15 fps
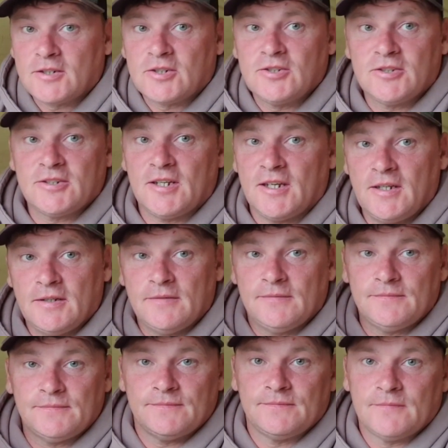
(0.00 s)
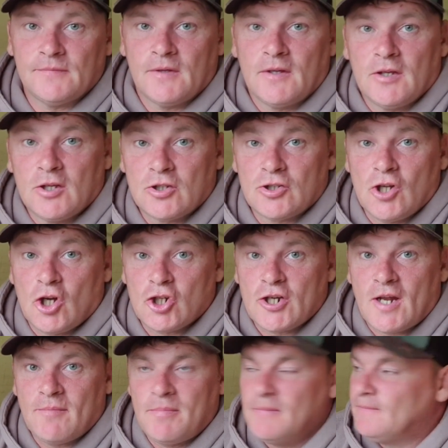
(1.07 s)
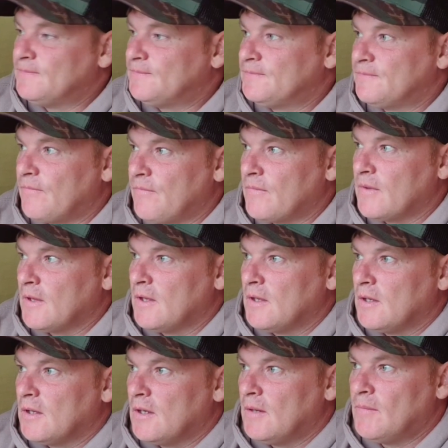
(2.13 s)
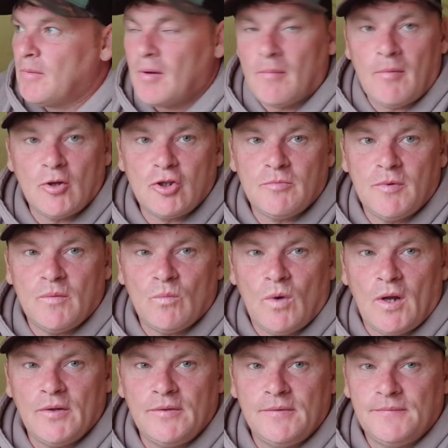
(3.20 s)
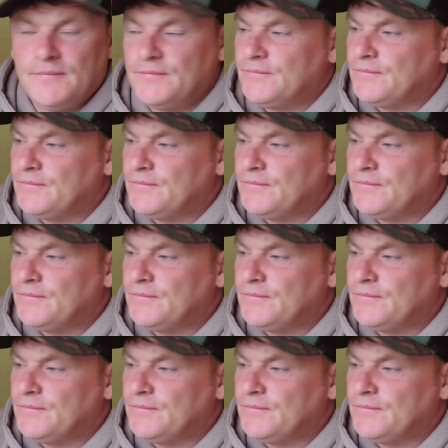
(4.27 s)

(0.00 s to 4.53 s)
As you can see, there's no shed upon Monument 1.